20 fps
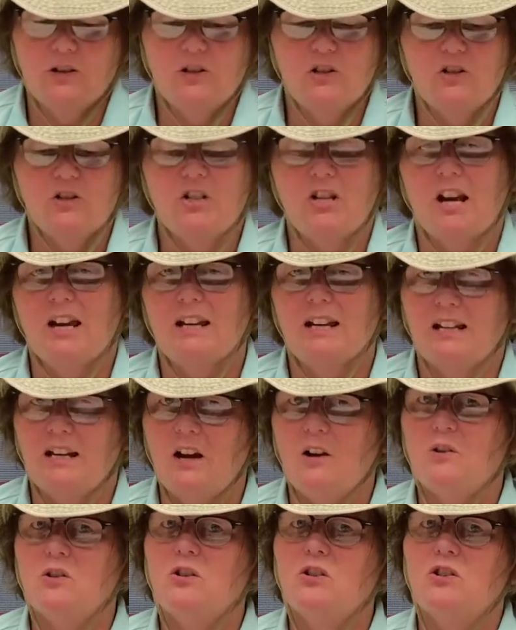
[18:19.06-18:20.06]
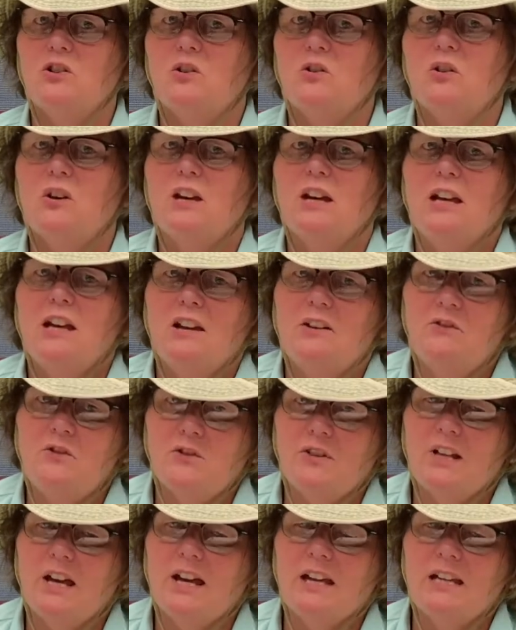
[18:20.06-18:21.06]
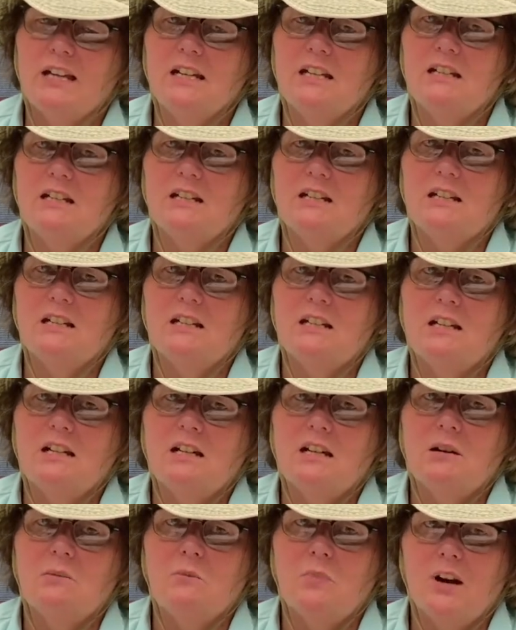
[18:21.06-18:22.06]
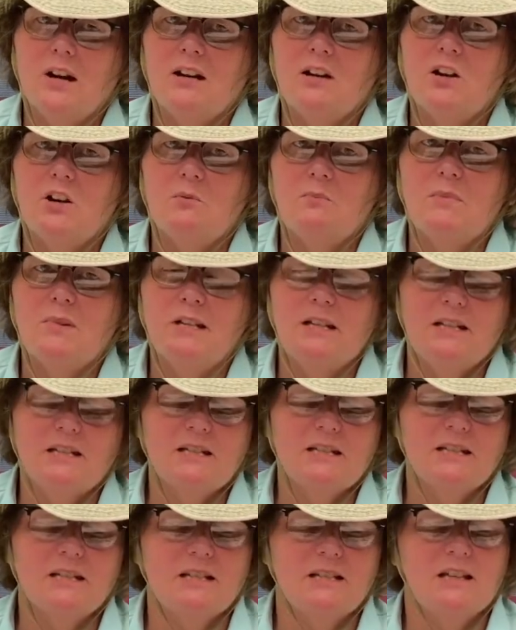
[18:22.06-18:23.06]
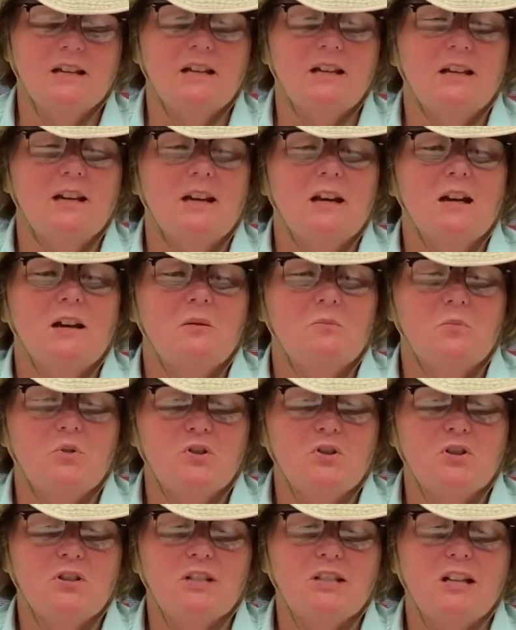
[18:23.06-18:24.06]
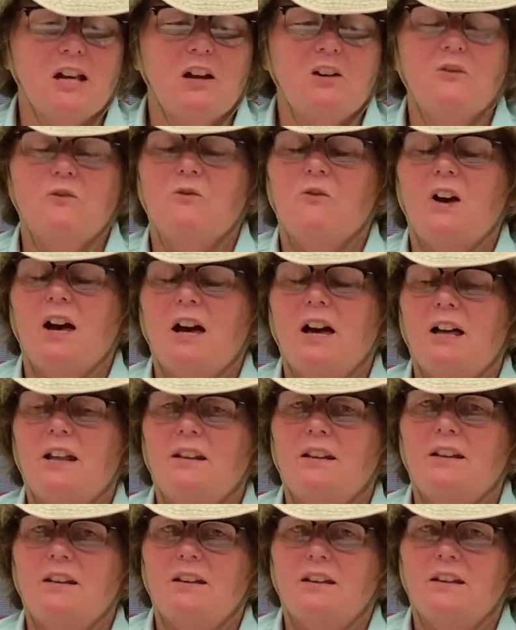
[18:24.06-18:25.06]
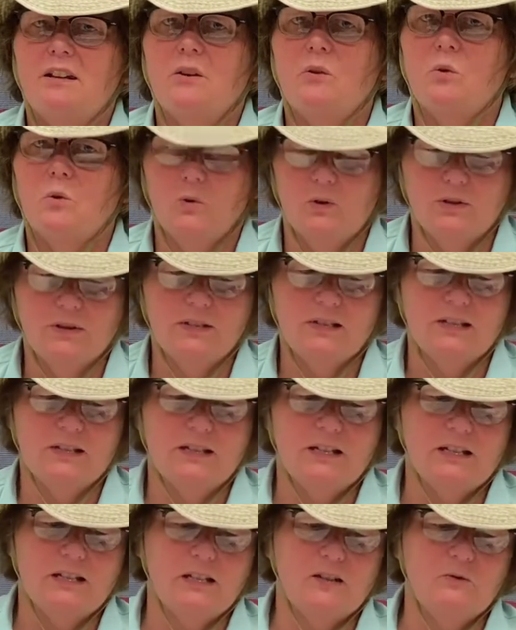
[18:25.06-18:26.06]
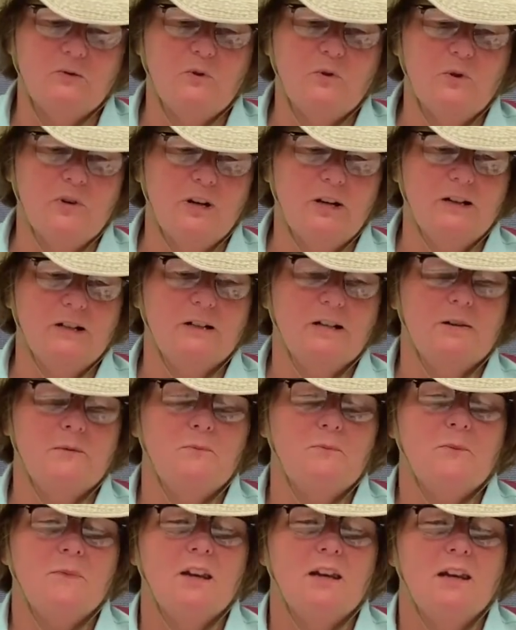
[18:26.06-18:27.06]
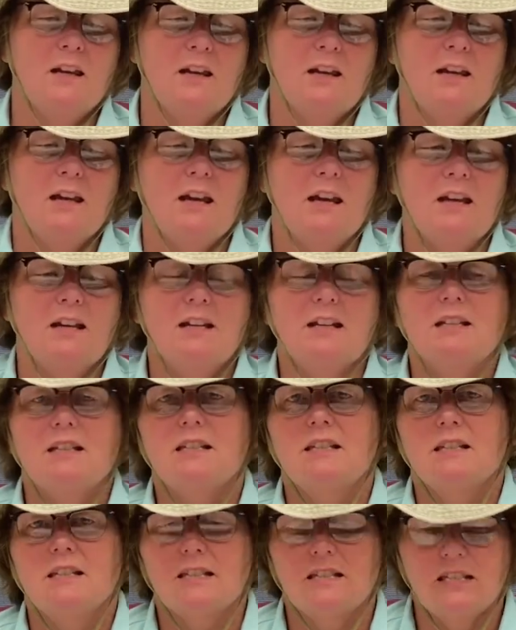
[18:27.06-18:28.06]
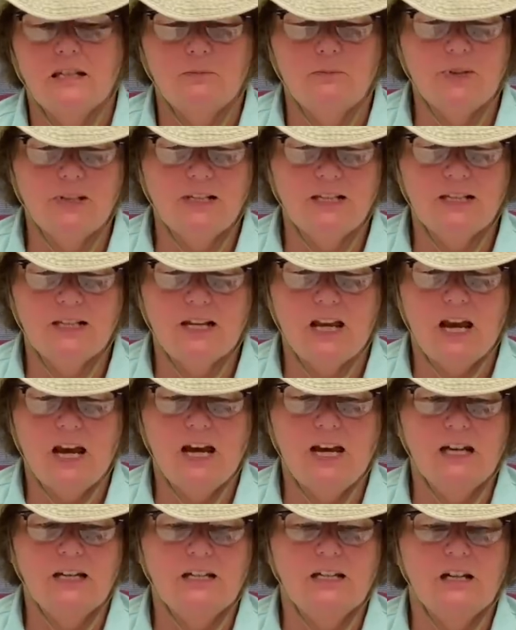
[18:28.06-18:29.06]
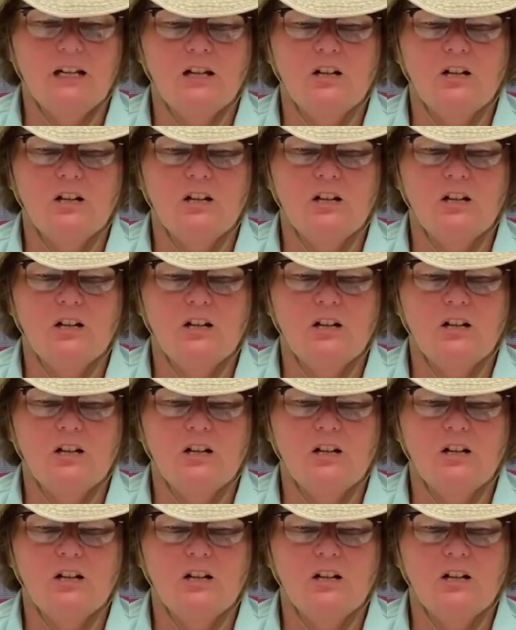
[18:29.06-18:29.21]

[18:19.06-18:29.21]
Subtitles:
to check it out. So if you like it, by all means, put yourself on the holds list for it. And it's the Sibley's Guide.